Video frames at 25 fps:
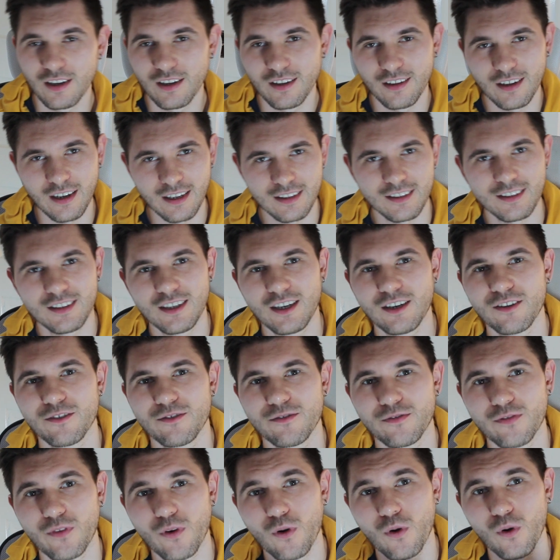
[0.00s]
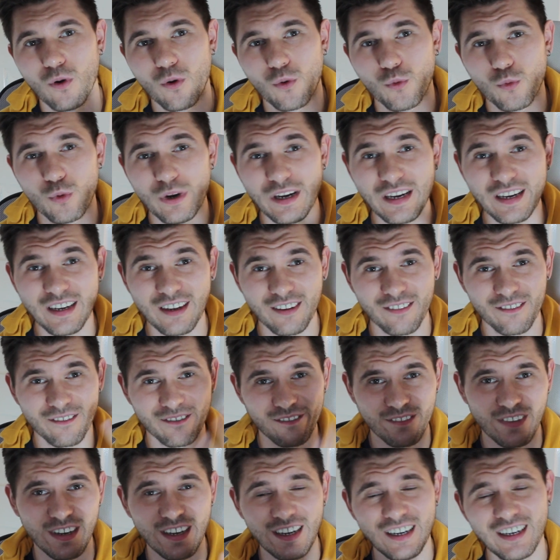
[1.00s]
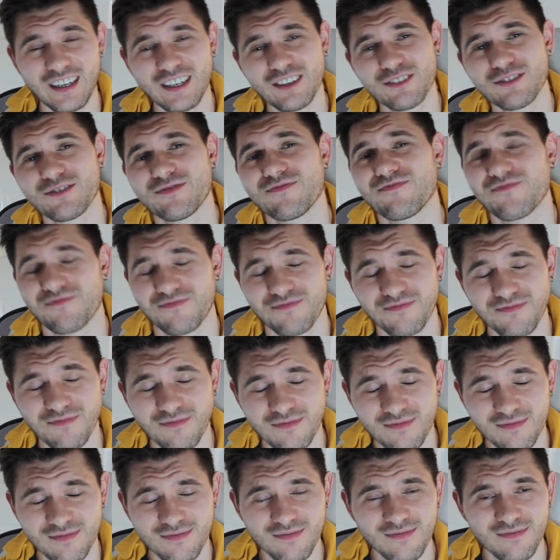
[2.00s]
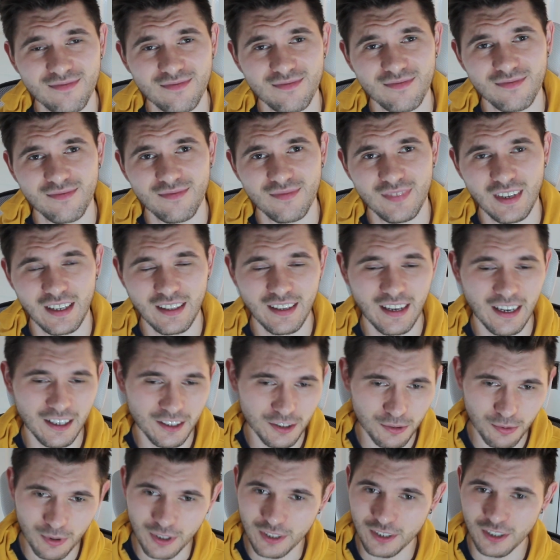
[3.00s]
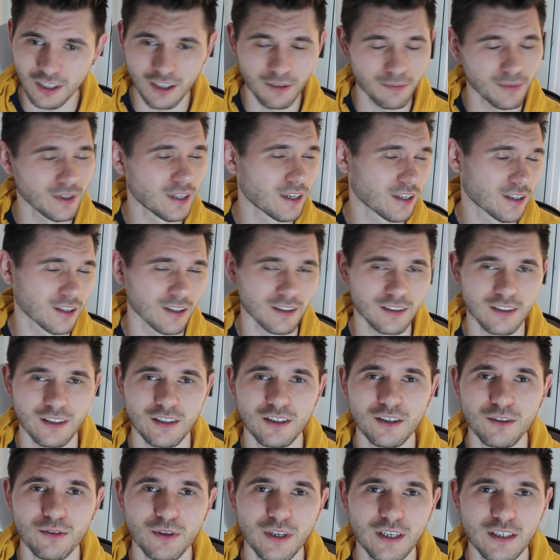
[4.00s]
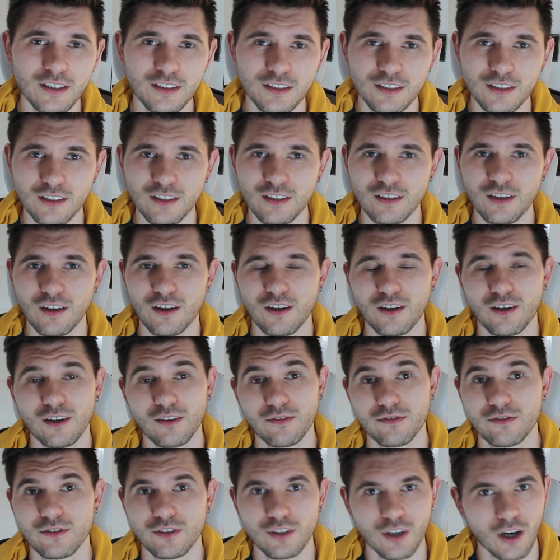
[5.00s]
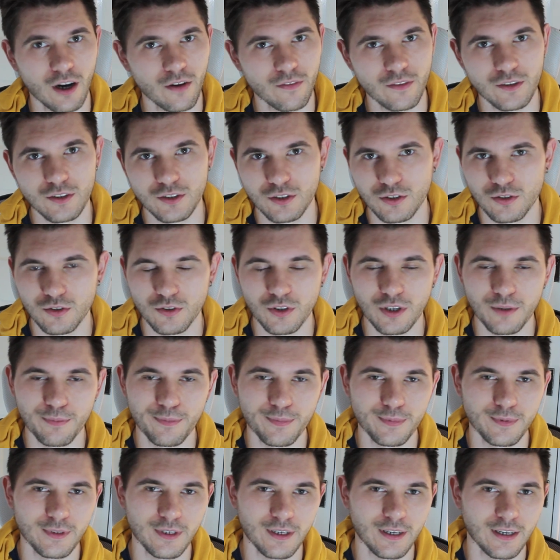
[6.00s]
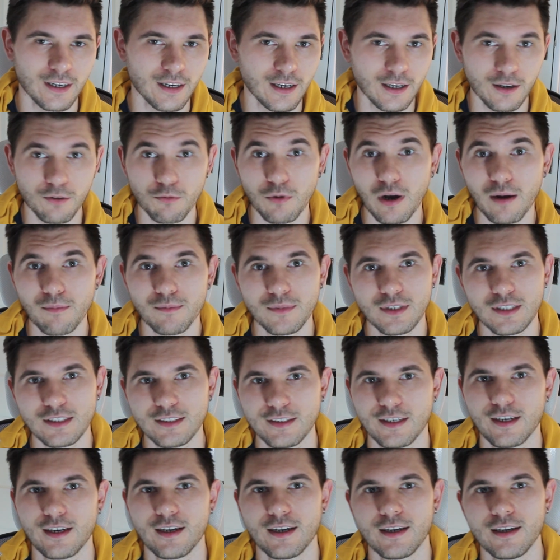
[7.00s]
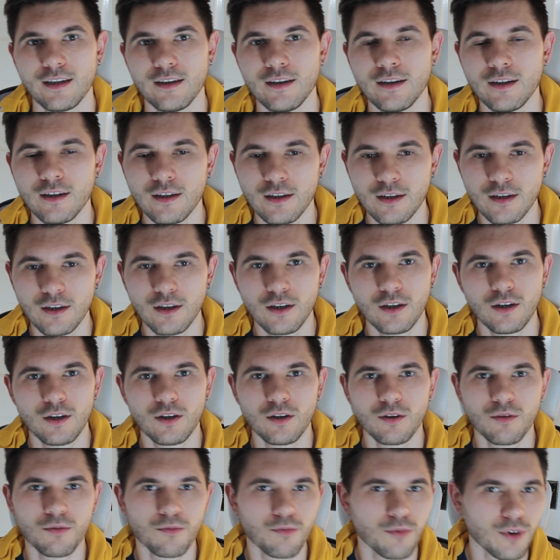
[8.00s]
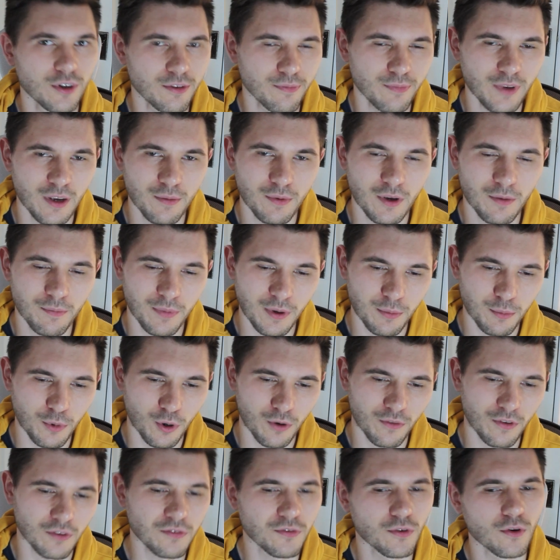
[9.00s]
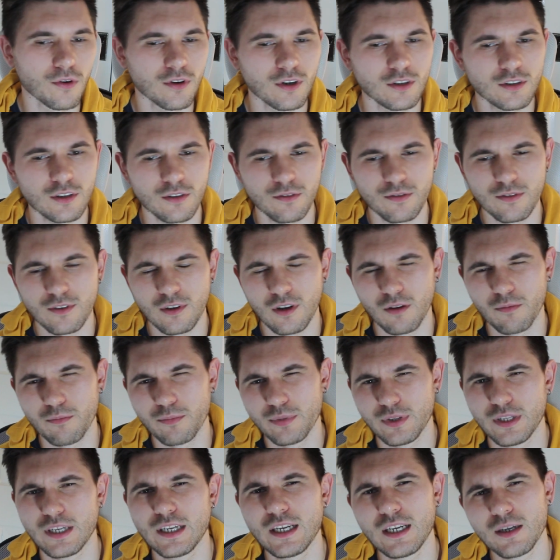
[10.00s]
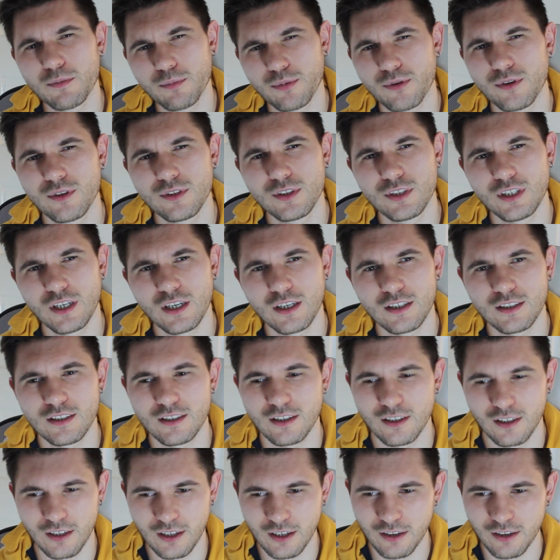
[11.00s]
That's it for week 5. Next week's going to be a continuation of JavaScript and web design, with maybe a bit more of a focus of completing projects.